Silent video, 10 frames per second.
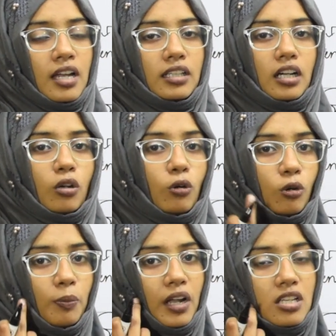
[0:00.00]
The
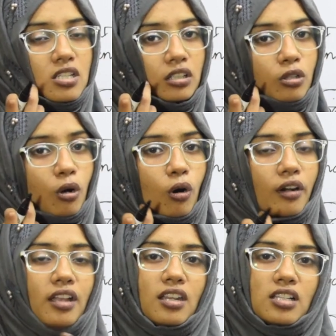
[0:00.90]
chloroplasts are the
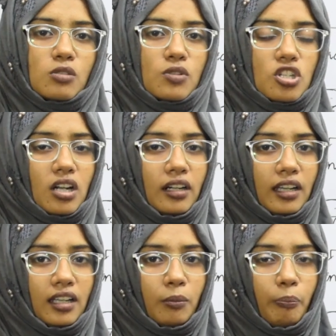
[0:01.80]
organelles which
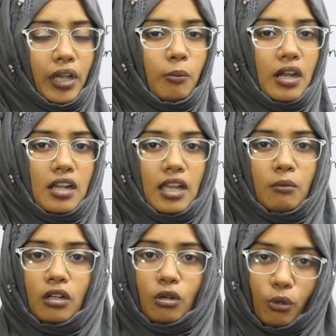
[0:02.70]
contain a pigment
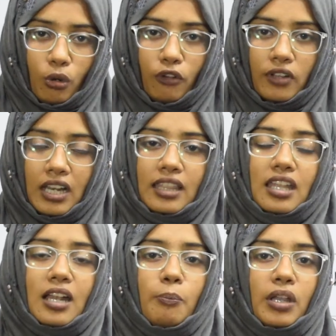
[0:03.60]
named chlorophyll and
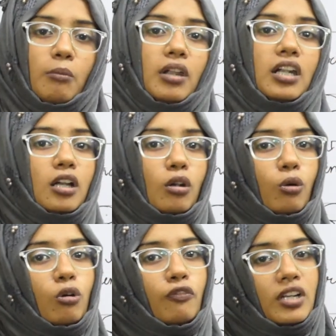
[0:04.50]
that pigment
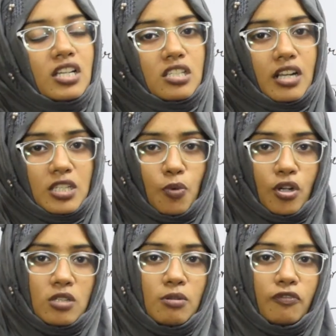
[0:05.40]
chlorophyll is
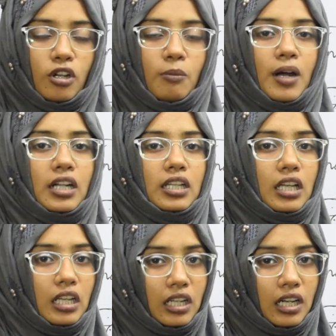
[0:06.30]
responsible for imparting
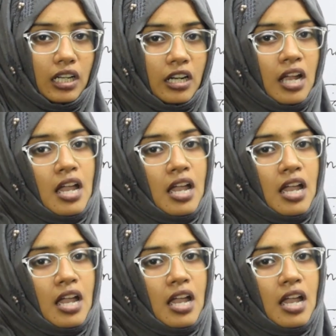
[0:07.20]
green color